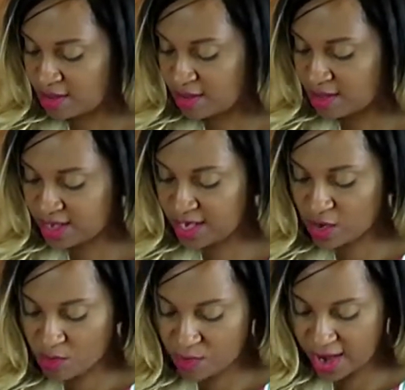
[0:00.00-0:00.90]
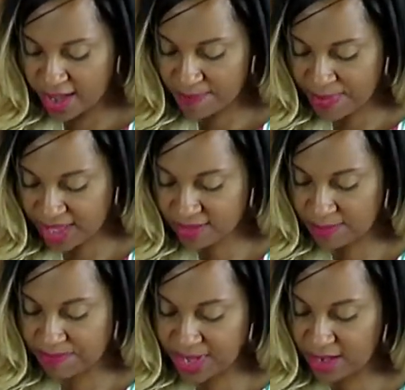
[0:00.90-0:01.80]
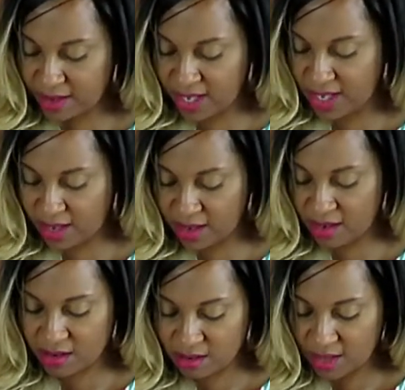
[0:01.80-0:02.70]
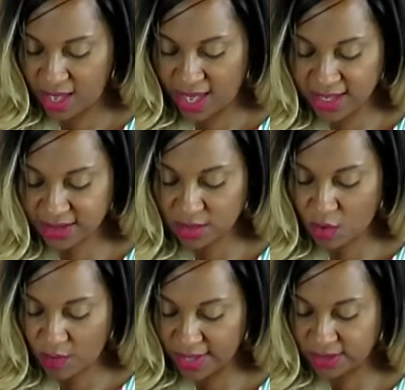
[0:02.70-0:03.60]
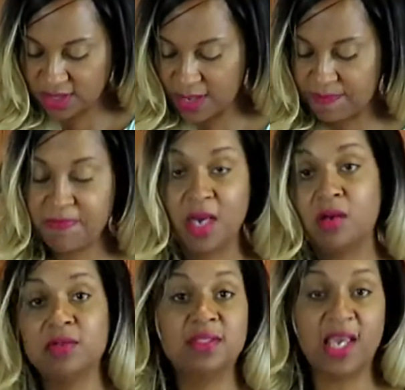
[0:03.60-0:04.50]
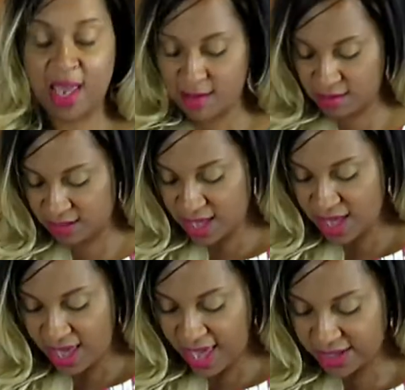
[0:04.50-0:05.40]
Now don't worry about the butter here. It's going to melt down and